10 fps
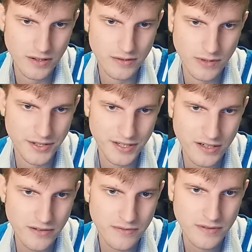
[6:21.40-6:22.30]
right
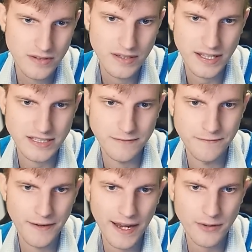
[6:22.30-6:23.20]
here, it's
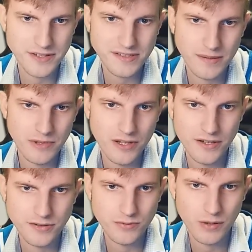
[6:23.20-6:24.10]
very similar
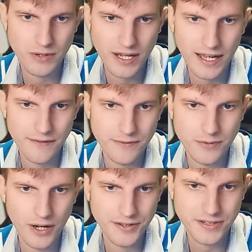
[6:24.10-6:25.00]
to what we have right